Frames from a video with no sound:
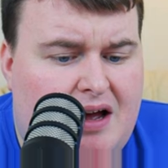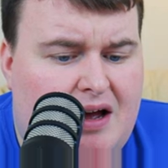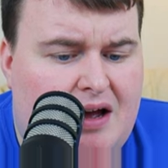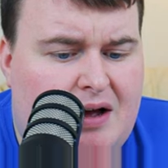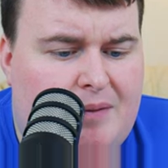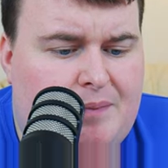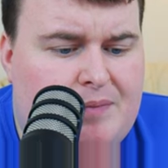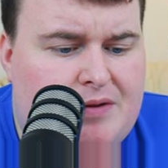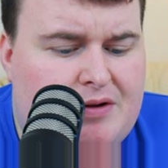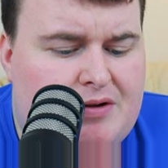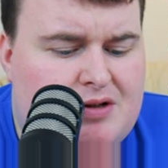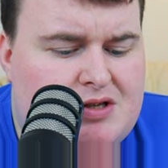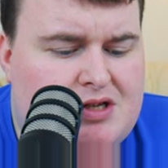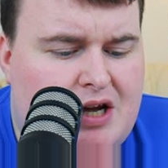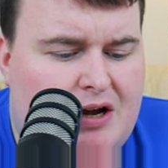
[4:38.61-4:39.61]
You've
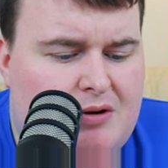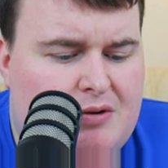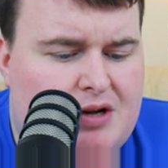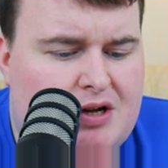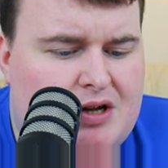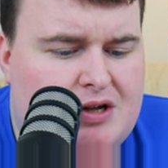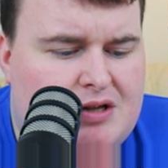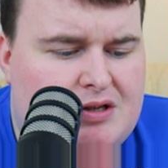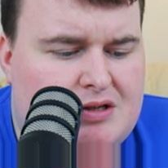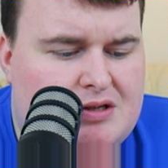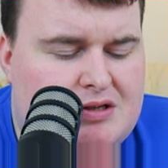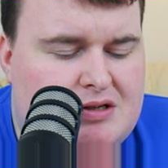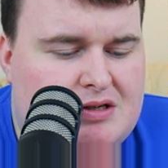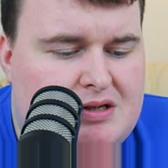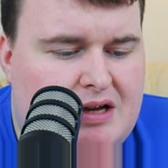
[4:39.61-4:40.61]
got the
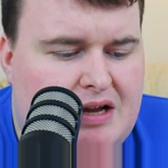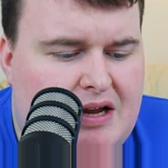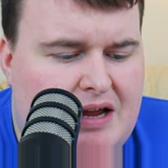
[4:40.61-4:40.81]
tokens.